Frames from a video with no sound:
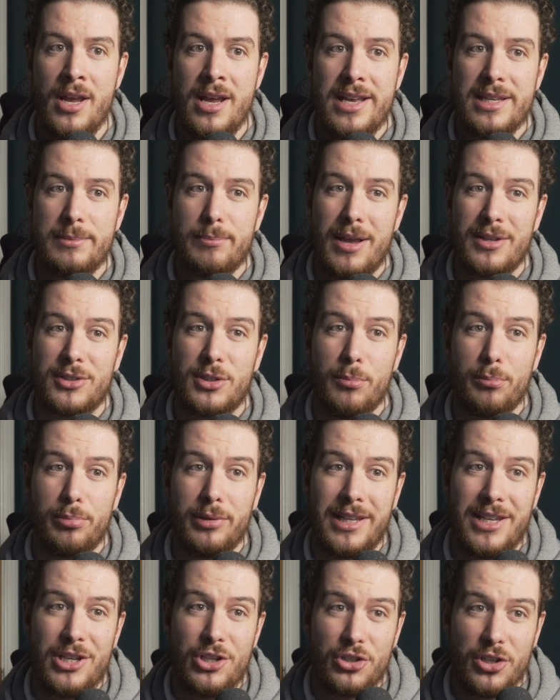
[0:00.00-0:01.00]
His pass
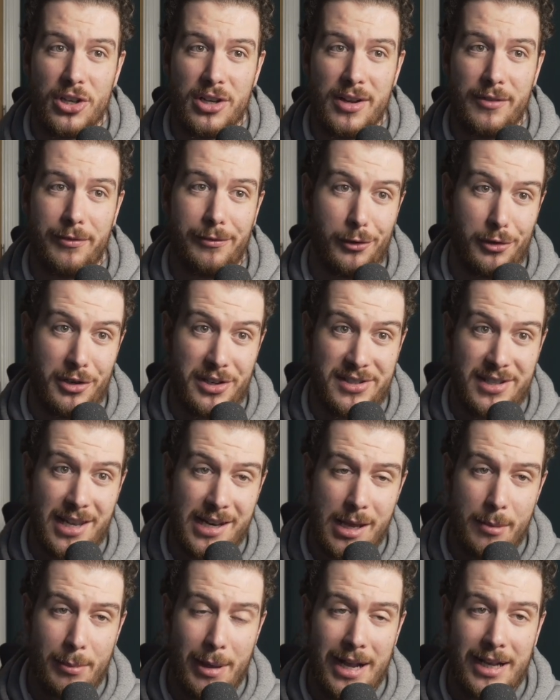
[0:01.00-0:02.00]
completion for a
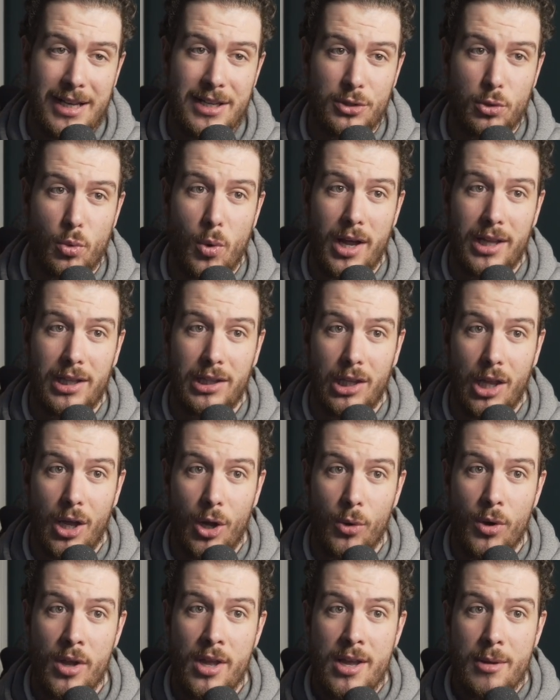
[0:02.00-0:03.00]
centre-back is quite
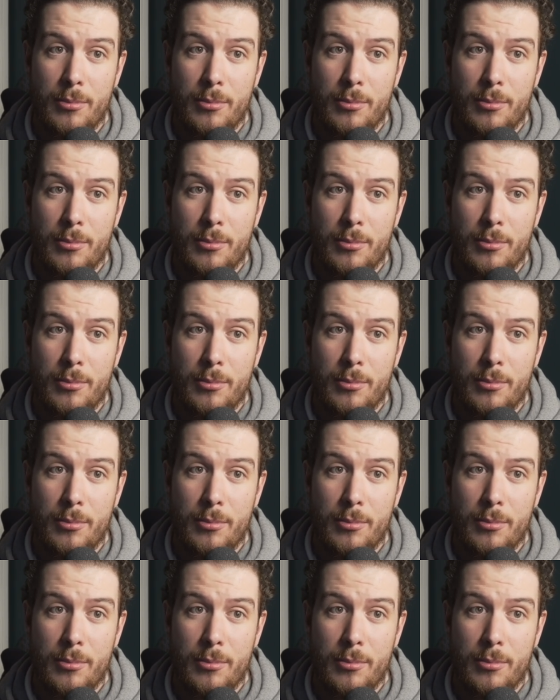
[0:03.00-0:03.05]
low.